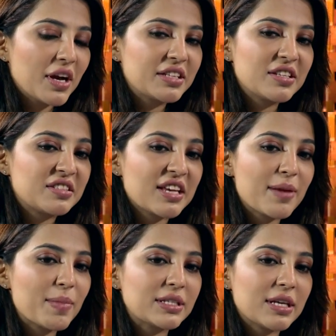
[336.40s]
It's the
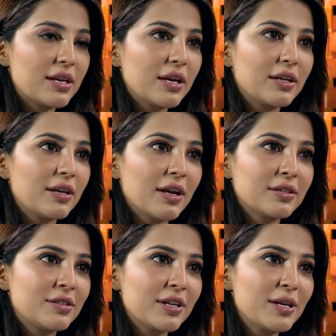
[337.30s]
same as any other
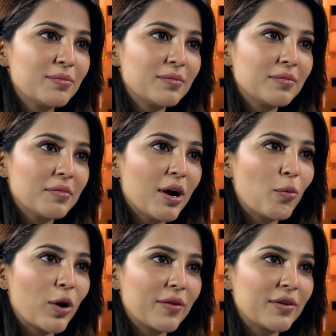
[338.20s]
industry.
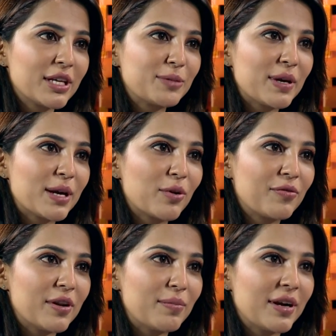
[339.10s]
Whatever they speak about
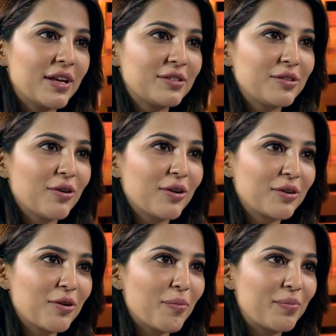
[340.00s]
film industry or
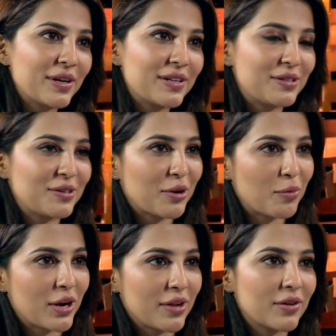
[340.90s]
corporate or
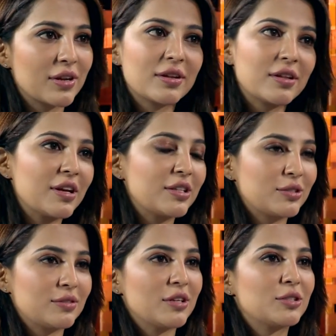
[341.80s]
whatever,
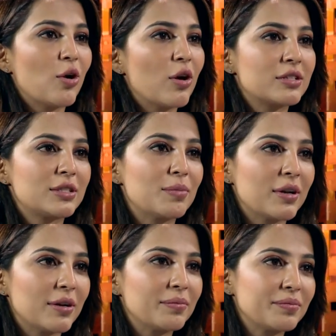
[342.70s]
it's all similar.